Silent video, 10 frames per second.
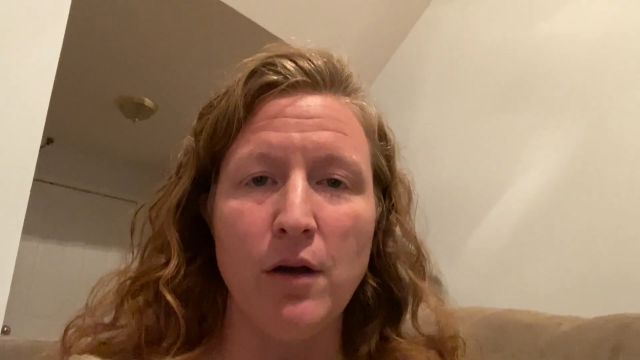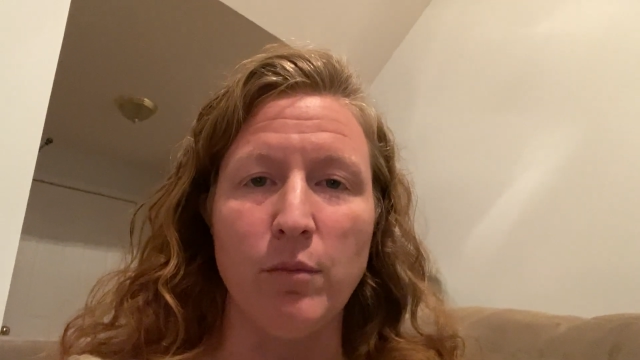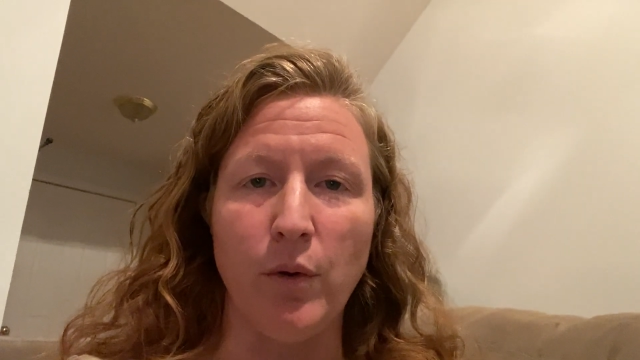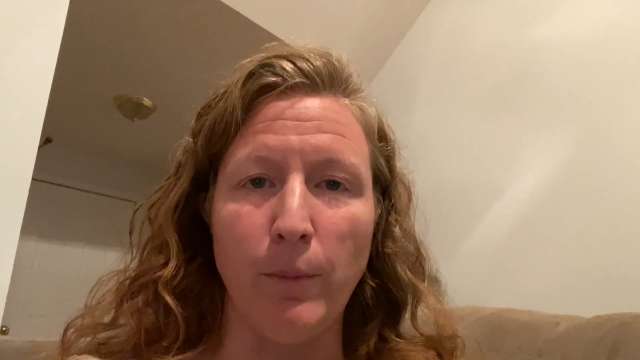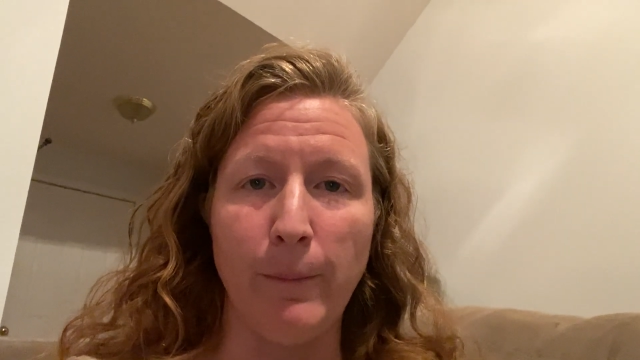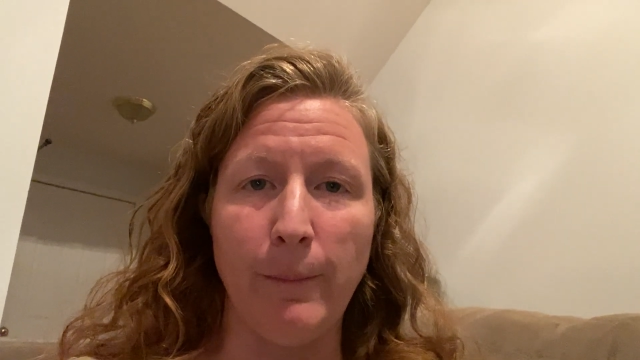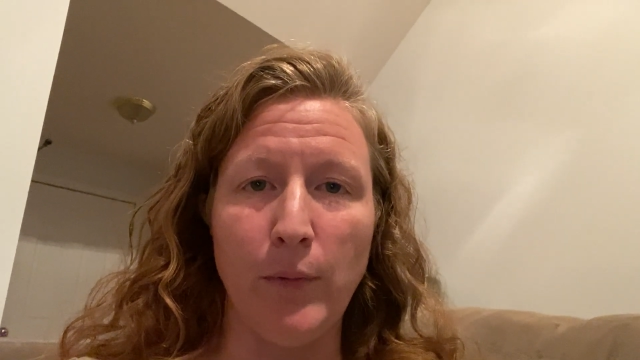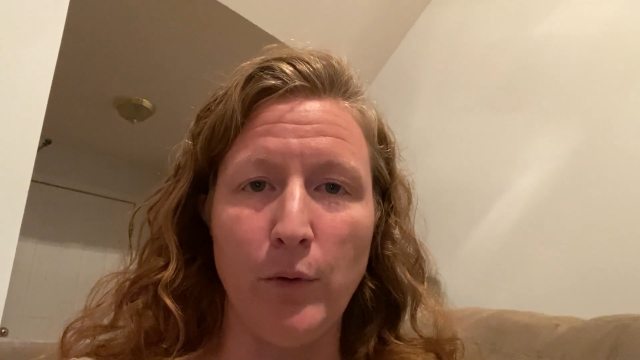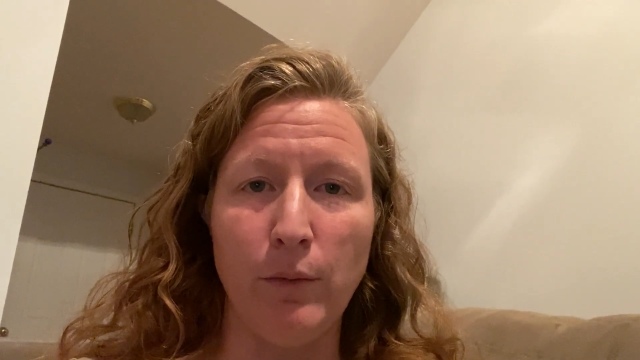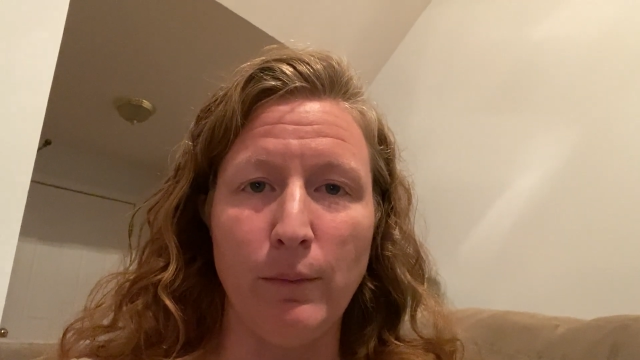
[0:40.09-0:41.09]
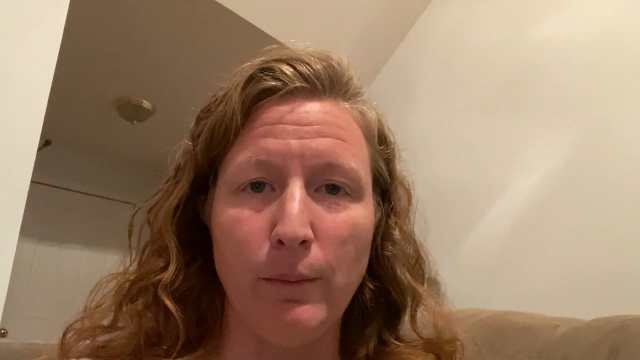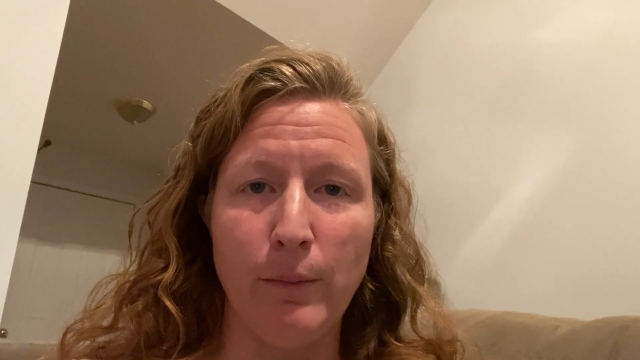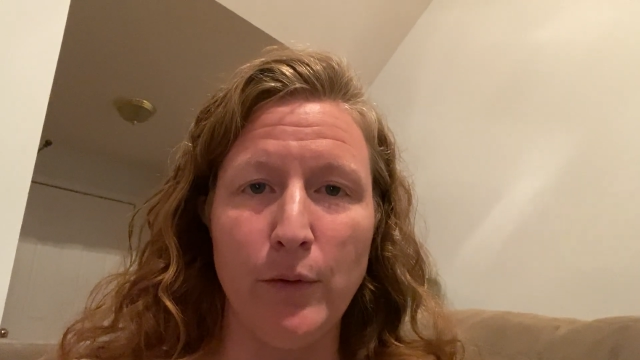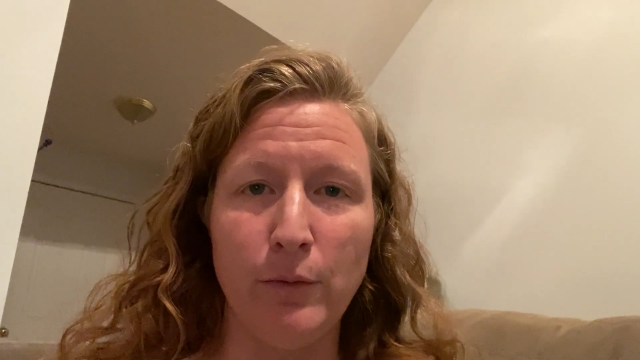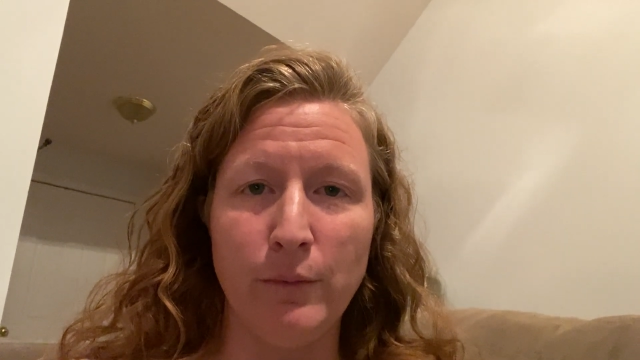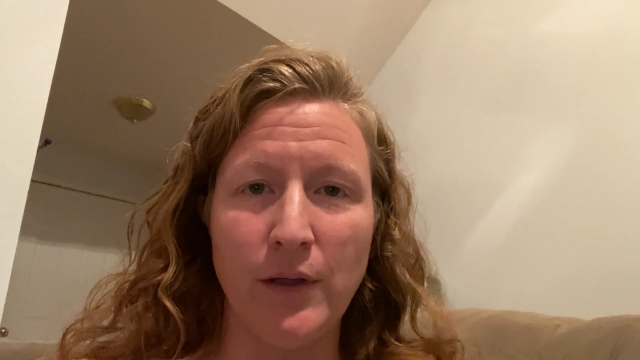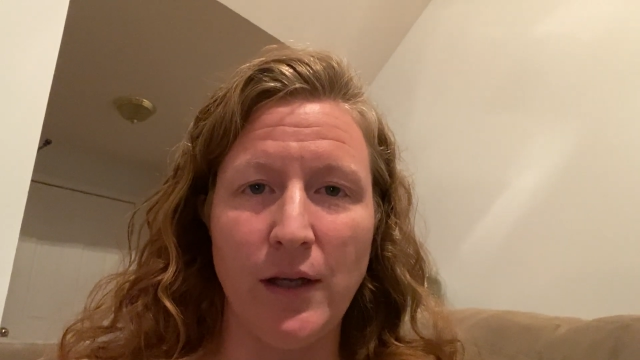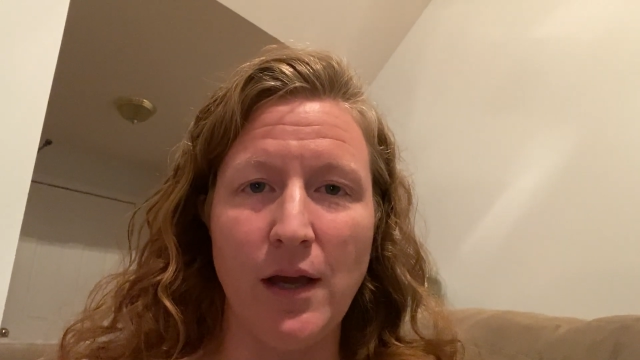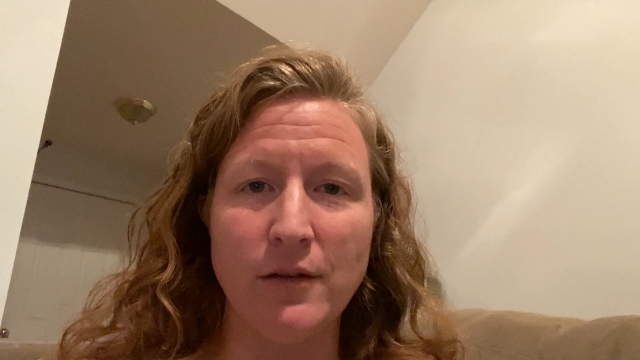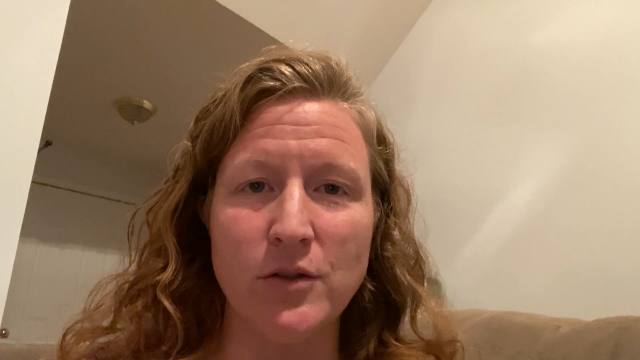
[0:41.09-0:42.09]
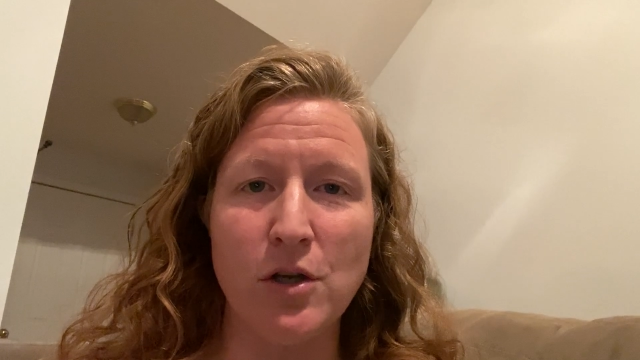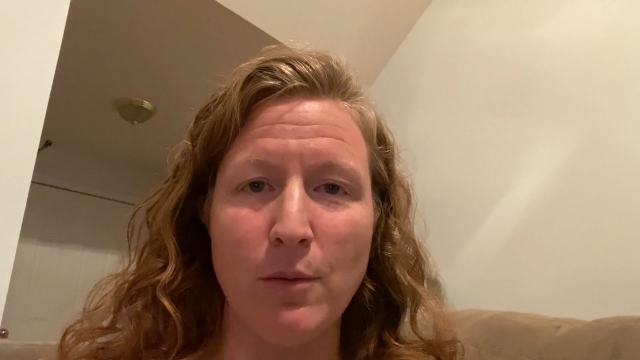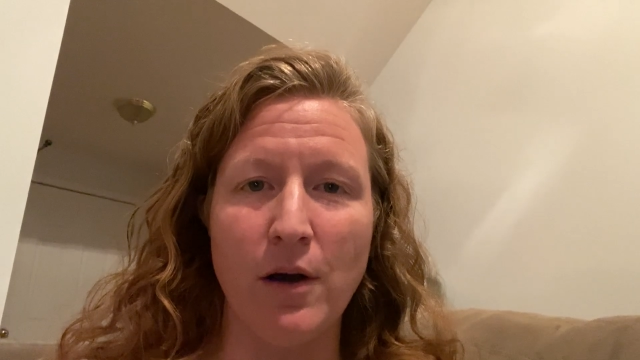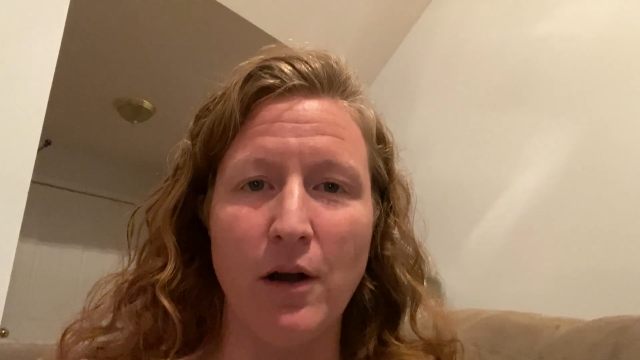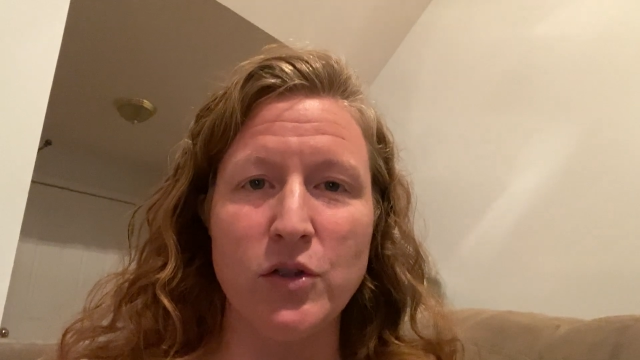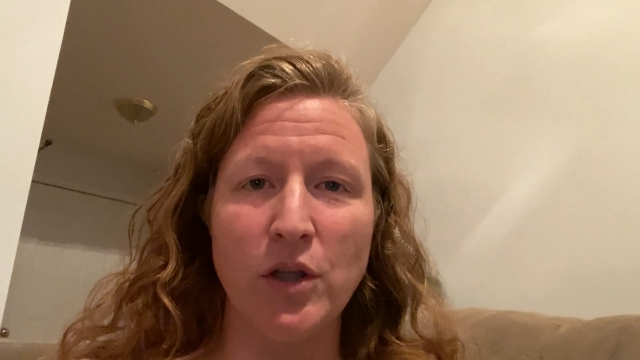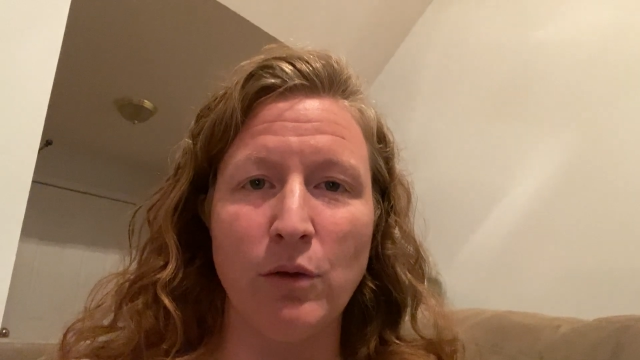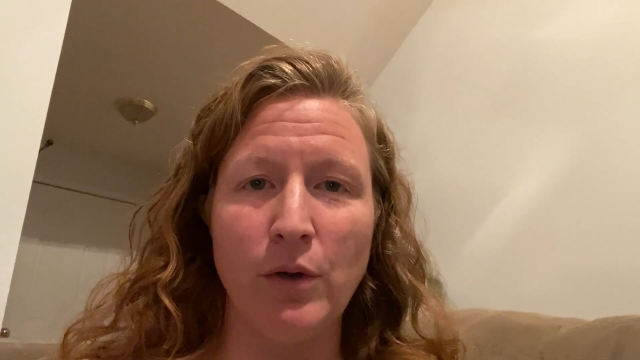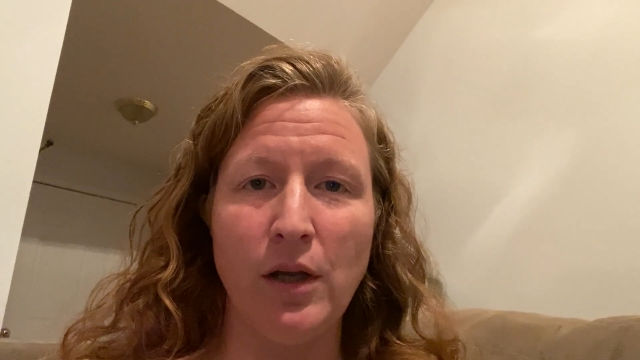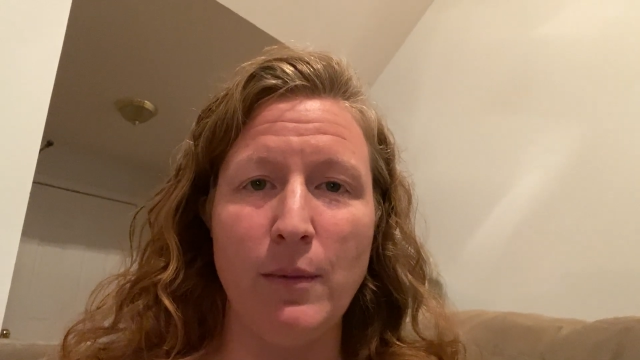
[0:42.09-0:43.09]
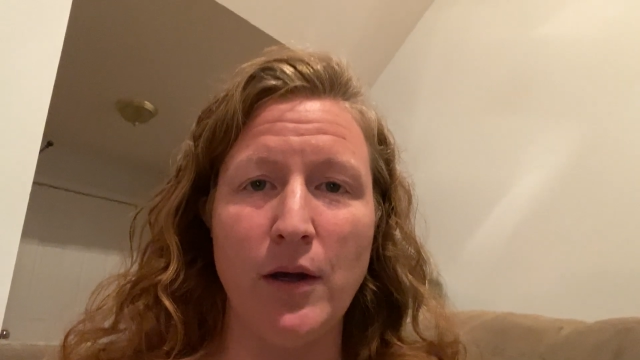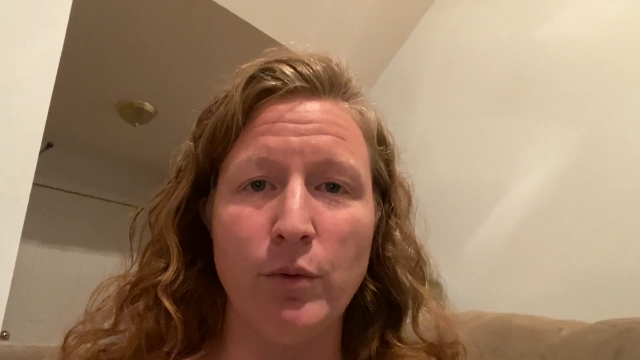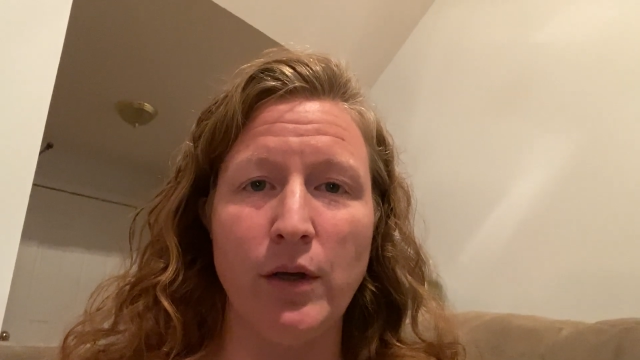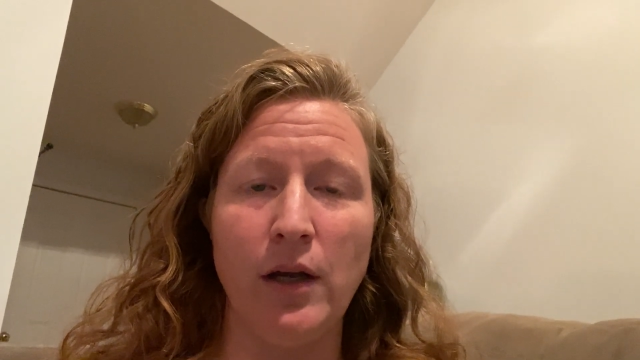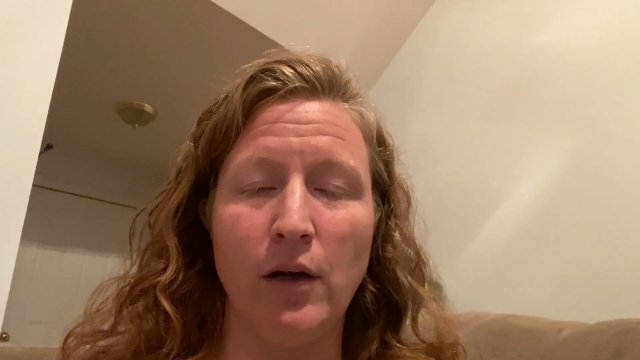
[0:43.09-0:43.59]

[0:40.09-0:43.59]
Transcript: Boom, boom, boom, the ants go marching three by three,